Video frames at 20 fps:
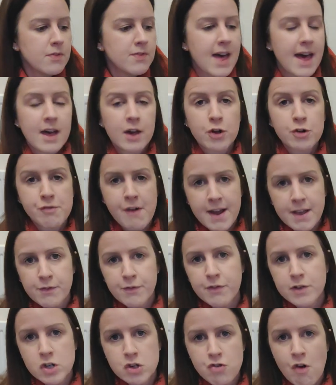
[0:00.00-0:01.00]
They're
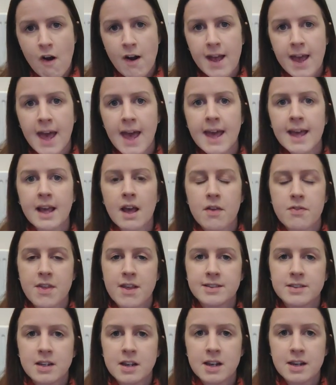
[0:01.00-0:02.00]
great for drying.
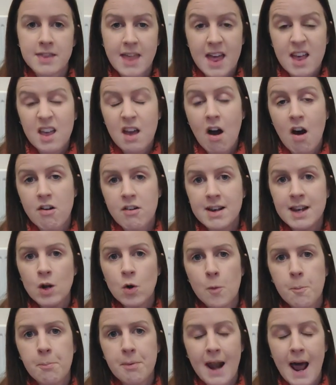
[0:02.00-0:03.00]
They are a
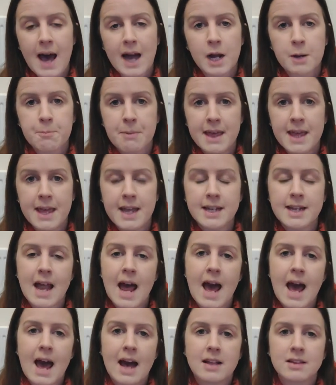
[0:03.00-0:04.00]
little black
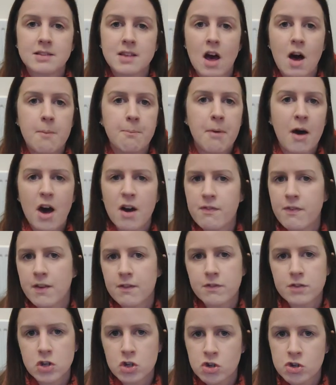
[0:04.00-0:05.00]
bean and
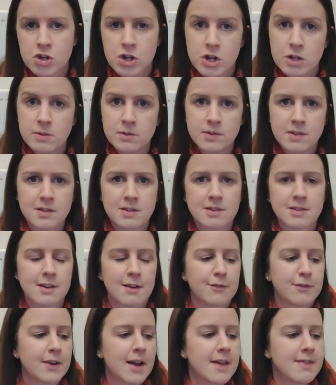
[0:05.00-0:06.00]
perfect for stews and
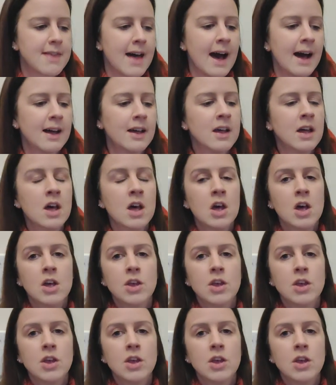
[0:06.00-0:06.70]
stuff like that.